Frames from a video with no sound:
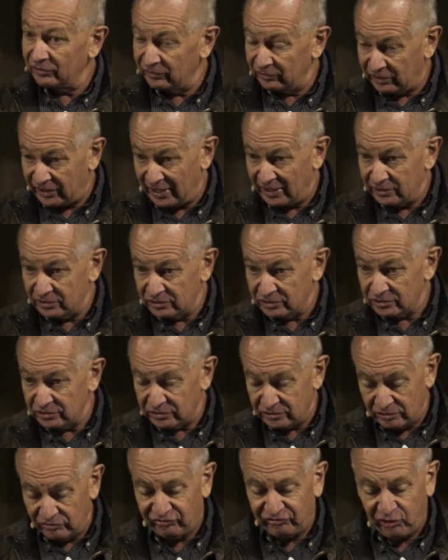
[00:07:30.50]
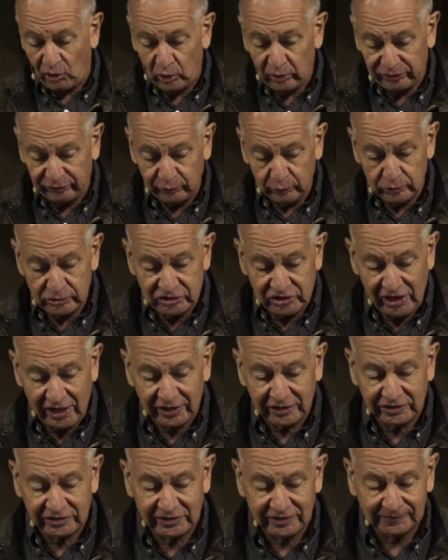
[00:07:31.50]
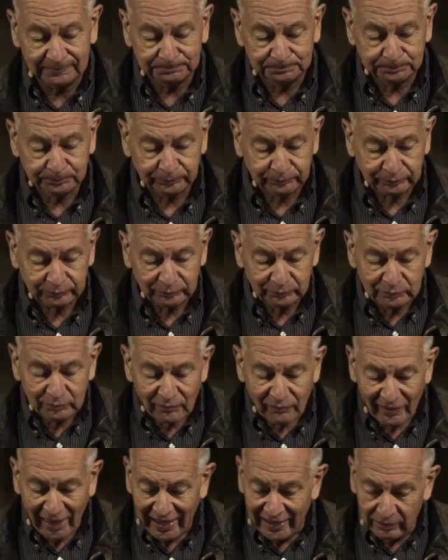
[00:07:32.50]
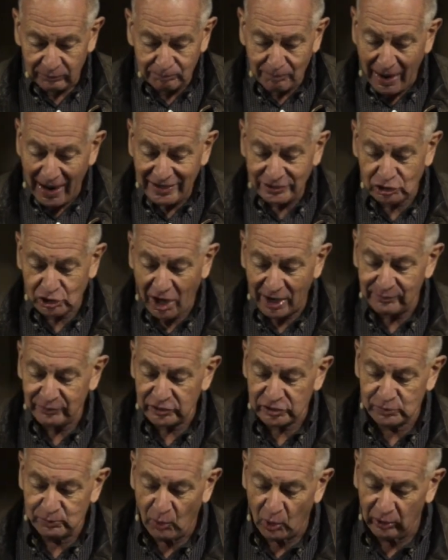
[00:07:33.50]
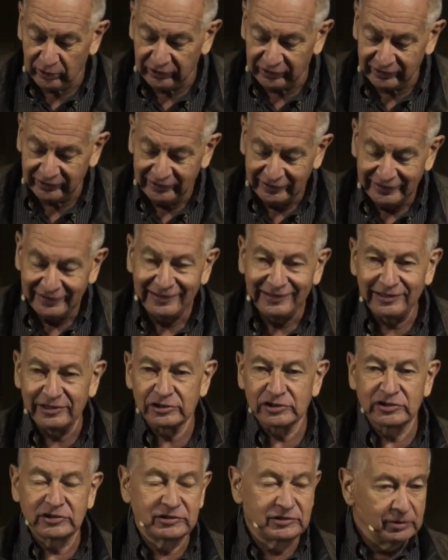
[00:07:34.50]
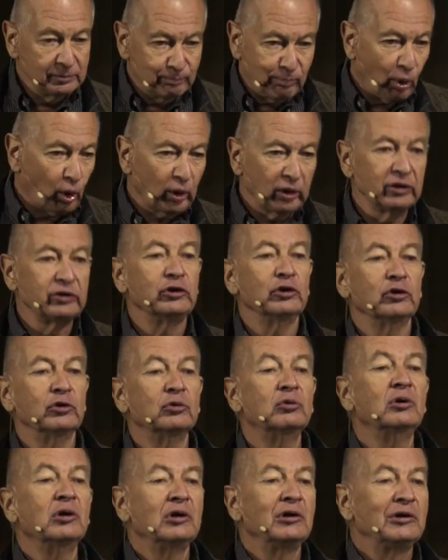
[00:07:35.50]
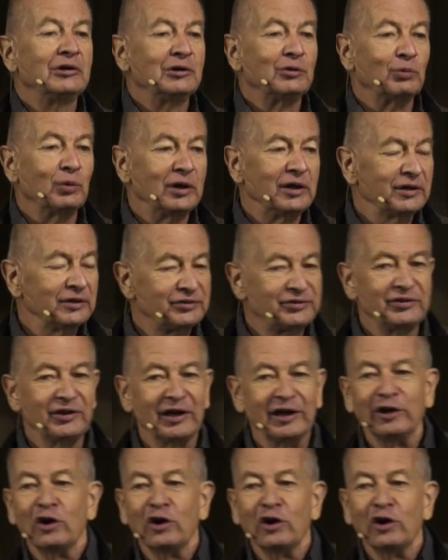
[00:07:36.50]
then 4 through 6. And my job this morning is to bore you with an